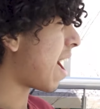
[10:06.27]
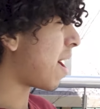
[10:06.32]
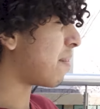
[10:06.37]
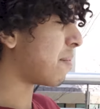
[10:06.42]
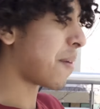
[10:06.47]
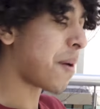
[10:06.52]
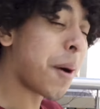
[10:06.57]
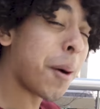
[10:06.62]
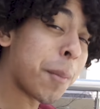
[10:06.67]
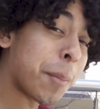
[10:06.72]

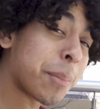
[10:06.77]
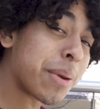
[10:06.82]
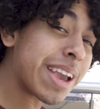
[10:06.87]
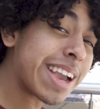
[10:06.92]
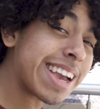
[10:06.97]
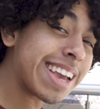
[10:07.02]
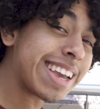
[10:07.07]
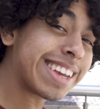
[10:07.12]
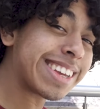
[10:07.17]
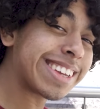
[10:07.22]
I'm
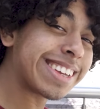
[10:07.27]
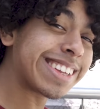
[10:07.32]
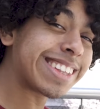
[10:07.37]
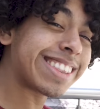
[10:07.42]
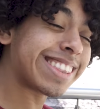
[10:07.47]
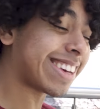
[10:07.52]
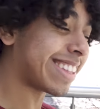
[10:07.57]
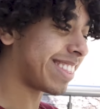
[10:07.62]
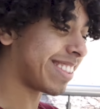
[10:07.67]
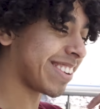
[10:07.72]
hoping
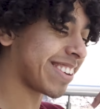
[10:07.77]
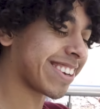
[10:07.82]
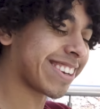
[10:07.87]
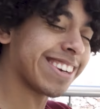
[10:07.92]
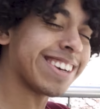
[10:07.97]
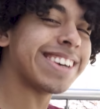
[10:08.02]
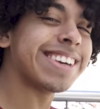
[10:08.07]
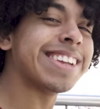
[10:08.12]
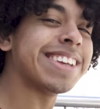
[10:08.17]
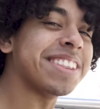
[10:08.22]
that they're
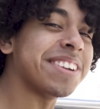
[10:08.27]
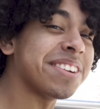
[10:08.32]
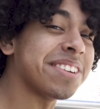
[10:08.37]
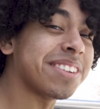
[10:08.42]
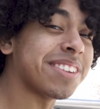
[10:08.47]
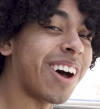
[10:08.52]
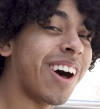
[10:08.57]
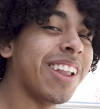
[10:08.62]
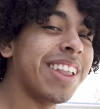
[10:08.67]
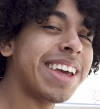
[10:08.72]
good and they're
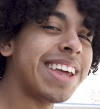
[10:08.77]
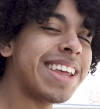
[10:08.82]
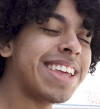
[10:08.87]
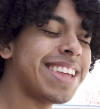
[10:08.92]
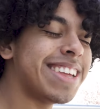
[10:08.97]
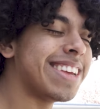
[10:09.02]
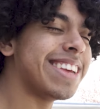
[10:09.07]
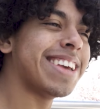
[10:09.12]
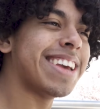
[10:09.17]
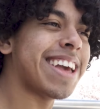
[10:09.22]
solid,
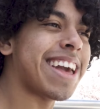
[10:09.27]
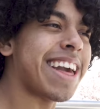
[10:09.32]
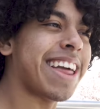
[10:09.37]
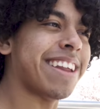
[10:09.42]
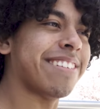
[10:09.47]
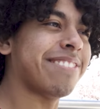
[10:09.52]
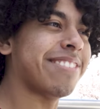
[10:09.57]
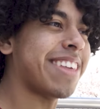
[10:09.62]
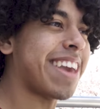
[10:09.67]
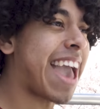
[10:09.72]

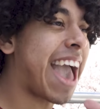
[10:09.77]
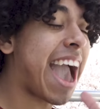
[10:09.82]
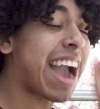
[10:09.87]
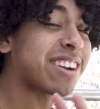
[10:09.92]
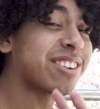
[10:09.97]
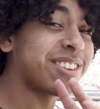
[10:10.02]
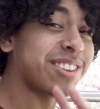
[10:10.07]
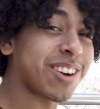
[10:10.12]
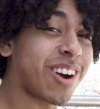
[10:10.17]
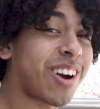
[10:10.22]
and if they
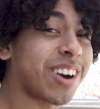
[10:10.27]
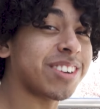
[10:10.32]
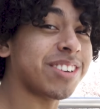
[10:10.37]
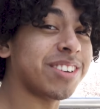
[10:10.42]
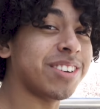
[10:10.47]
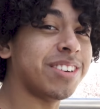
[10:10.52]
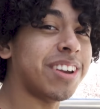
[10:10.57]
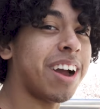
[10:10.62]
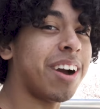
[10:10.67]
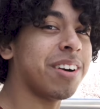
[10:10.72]
actually are
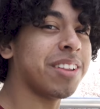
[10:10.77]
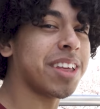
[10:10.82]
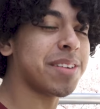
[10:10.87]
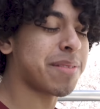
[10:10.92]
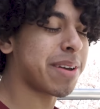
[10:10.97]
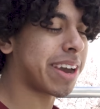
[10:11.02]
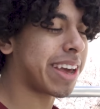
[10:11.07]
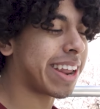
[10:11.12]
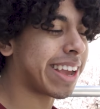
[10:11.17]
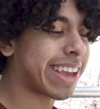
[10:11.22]
too, not only
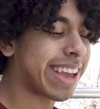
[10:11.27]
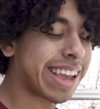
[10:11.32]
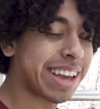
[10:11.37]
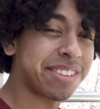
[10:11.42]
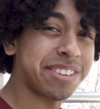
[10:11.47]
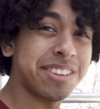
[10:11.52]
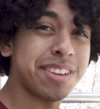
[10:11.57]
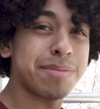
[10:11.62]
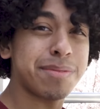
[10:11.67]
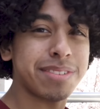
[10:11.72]
am I gonna
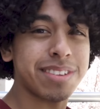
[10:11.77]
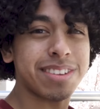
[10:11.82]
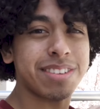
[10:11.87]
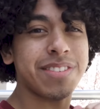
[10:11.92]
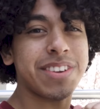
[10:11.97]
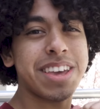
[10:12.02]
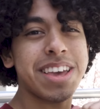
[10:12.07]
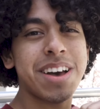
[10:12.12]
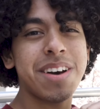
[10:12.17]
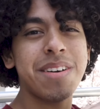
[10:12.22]
include them in this
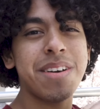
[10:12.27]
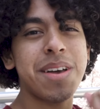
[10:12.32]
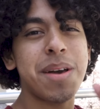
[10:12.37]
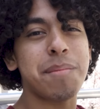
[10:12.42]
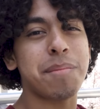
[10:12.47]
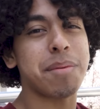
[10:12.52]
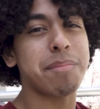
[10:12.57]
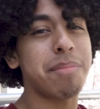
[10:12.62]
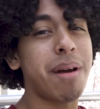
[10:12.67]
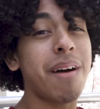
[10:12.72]
video,
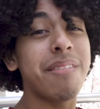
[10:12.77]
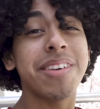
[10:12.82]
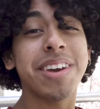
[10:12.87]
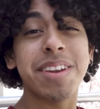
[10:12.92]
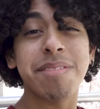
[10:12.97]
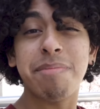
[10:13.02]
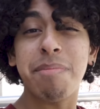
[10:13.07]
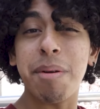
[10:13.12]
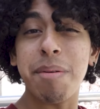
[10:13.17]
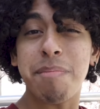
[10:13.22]
I'm probably
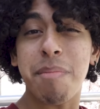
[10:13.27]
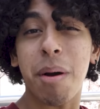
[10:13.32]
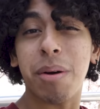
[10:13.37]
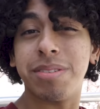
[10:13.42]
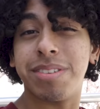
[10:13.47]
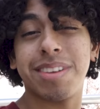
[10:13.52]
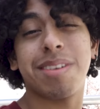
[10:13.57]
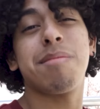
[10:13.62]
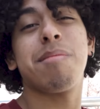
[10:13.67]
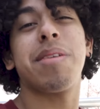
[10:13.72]
gonna be
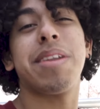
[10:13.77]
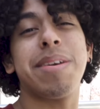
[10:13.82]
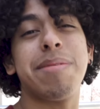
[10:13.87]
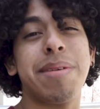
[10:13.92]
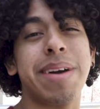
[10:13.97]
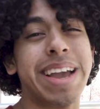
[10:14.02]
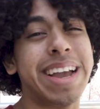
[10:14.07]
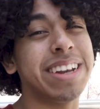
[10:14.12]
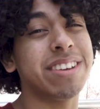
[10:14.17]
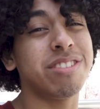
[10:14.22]
posting them on
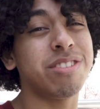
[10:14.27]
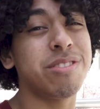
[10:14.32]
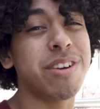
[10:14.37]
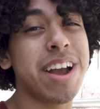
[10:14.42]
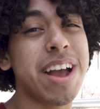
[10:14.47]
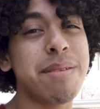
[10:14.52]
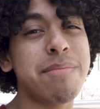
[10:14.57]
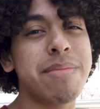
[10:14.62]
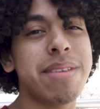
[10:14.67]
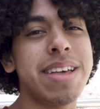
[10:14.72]
my
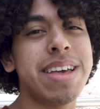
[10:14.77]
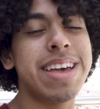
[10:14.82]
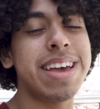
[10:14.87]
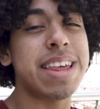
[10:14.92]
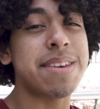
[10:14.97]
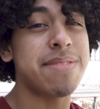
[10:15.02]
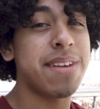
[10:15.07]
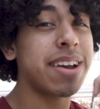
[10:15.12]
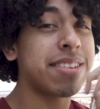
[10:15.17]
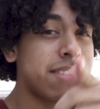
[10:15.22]
Instagram.
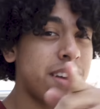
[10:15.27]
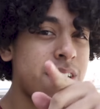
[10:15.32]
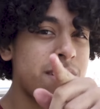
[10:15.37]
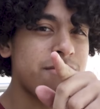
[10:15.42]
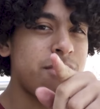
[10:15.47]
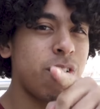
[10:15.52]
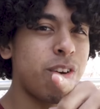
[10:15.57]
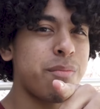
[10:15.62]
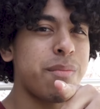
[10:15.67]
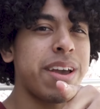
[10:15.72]
If you guys
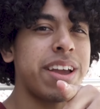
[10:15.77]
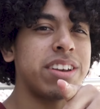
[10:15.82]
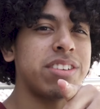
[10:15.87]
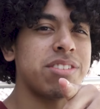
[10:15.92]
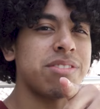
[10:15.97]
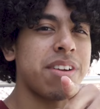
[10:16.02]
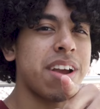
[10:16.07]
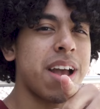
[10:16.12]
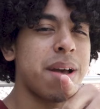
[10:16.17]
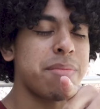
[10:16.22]
aren't following my
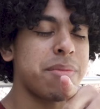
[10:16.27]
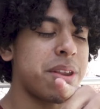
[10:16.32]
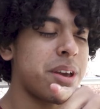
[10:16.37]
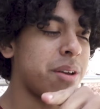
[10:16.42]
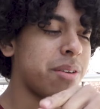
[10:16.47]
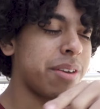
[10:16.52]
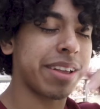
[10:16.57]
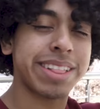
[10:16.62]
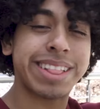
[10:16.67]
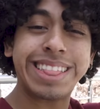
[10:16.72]
Instagram,
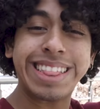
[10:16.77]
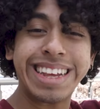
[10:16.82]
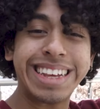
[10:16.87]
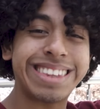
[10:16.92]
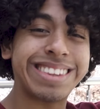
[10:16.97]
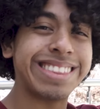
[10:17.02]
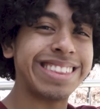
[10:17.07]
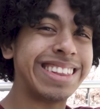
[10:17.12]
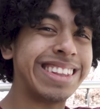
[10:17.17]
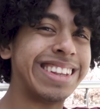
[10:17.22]

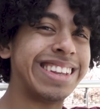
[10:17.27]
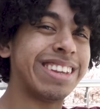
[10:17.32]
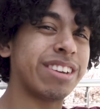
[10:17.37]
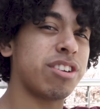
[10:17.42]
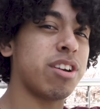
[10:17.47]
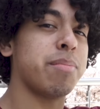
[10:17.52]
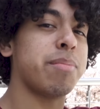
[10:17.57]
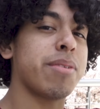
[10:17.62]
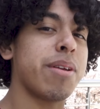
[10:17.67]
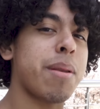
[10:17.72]
links in the
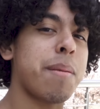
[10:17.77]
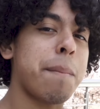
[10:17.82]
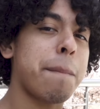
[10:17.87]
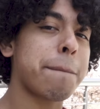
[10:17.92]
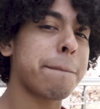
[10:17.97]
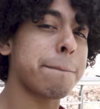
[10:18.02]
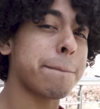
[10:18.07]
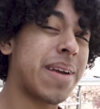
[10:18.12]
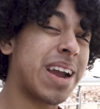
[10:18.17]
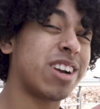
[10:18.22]
description.
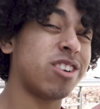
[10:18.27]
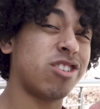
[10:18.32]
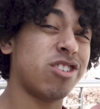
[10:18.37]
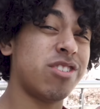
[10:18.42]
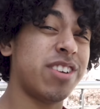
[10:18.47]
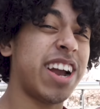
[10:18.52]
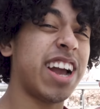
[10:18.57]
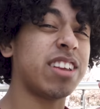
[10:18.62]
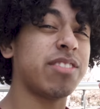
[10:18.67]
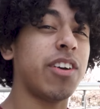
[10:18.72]
Make sure
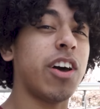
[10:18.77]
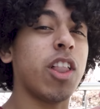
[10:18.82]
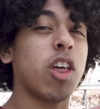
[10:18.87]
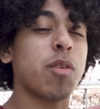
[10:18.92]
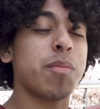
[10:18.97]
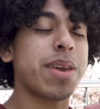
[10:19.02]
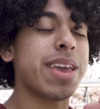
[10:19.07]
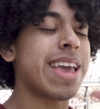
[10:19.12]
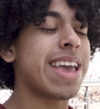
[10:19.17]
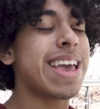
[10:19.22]
you guys
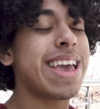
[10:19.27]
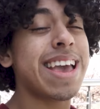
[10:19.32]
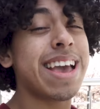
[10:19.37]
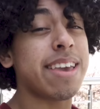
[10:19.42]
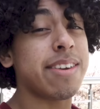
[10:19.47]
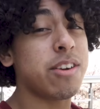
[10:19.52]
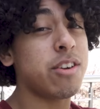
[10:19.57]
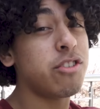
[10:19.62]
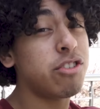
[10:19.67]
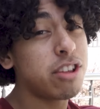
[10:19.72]
follow me.
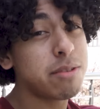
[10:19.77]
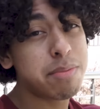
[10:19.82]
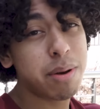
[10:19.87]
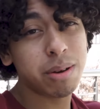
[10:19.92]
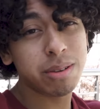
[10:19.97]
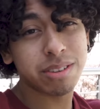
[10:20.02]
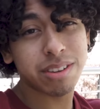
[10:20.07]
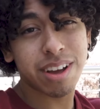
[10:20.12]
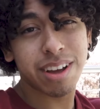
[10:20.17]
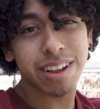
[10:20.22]
I usually
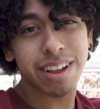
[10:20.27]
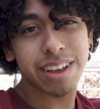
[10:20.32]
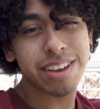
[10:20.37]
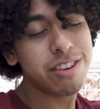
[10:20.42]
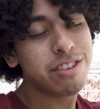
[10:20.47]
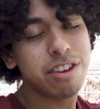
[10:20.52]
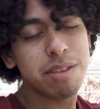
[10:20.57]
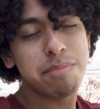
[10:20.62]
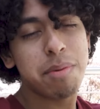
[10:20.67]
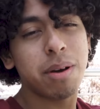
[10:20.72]

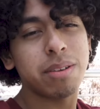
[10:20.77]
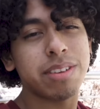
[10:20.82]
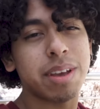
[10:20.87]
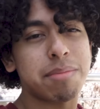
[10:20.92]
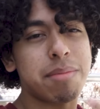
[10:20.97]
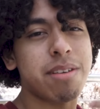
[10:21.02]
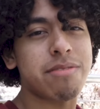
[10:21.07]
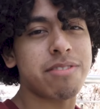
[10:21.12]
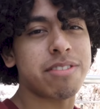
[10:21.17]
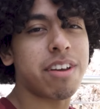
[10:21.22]
post
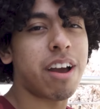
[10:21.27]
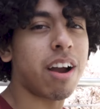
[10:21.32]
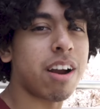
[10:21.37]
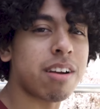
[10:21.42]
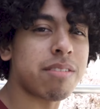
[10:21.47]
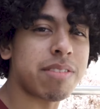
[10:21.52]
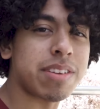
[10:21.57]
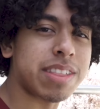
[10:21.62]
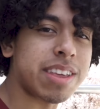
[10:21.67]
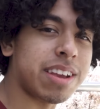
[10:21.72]
like my
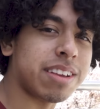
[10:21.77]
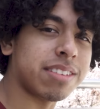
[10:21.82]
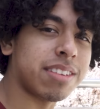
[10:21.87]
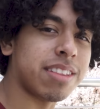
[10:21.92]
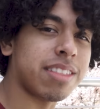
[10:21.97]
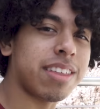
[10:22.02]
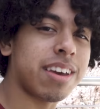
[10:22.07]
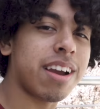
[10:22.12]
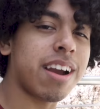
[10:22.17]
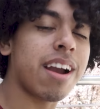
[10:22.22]
photography things
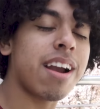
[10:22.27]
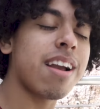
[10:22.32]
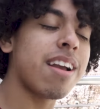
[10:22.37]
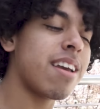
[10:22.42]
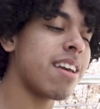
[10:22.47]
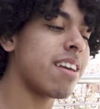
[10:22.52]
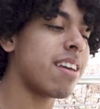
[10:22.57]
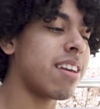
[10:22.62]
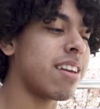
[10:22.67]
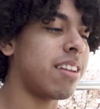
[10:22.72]
on there.
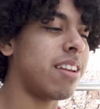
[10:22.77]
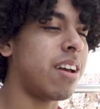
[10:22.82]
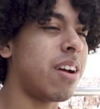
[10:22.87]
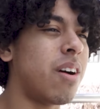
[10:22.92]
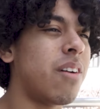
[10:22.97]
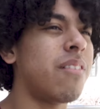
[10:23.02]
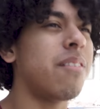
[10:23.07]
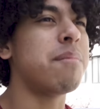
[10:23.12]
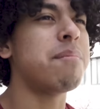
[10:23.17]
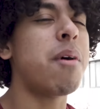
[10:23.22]

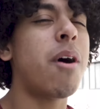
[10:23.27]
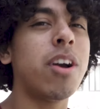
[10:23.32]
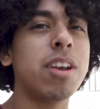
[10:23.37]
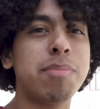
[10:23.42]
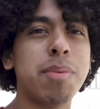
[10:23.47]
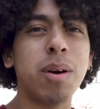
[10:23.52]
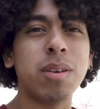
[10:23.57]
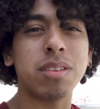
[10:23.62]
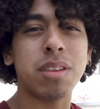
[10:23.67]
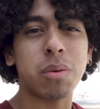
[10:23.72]
I'm always
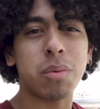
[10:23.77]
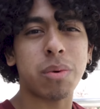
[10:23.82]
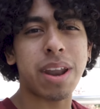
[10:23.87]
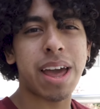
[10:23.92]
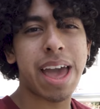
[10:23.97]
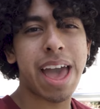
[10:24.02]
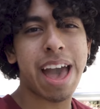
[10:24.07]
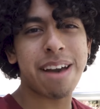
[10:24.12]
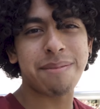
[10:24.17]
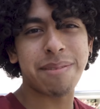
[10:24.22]
posting when
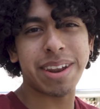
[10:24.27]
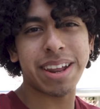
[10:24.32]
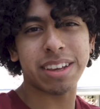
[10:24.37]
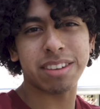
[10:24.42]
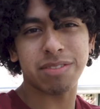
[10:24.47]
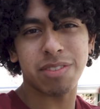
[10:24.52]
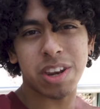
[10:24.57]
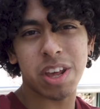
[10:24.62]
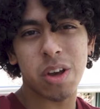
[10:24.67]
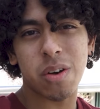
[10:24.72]
I have my
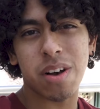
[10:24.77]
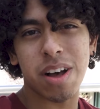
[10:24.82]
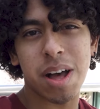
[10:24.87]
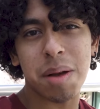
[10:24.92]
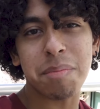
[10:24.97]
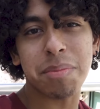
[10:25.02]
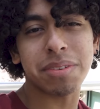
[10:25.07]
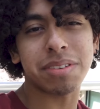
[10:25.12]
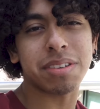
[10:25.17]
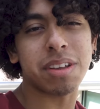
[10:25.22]
next video
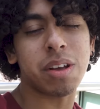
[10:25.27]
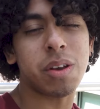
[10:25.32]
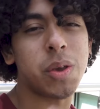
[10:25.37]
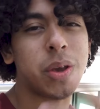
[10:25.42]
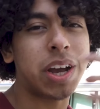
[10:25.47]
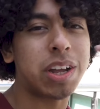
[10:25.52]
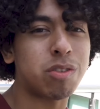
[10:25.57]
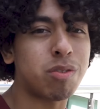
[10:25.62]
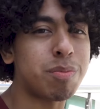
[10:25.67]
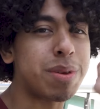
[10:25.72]
up, so
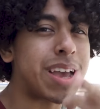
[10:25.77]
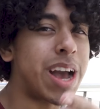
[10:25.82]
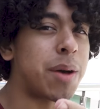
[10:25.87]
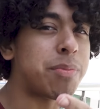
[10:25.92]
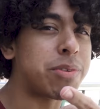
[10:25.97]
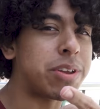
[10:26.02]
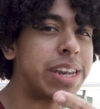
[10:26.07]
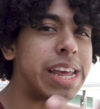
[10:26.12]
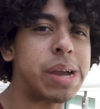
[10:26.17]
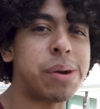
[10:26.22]
you guys will be
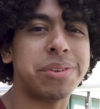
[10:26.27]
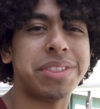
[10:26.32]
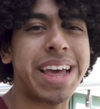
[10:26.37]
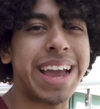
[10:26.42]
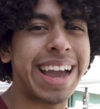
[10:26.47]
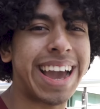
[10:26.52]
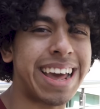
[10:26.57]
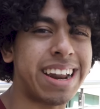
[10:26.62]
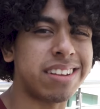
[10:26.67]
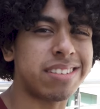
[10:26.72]
up to date with
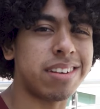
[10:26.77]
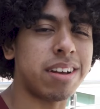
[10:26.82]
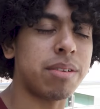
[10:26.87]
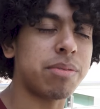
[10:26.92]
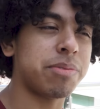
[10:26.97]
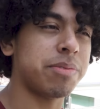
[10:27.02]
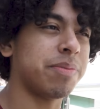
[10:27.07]
that kind of stuff.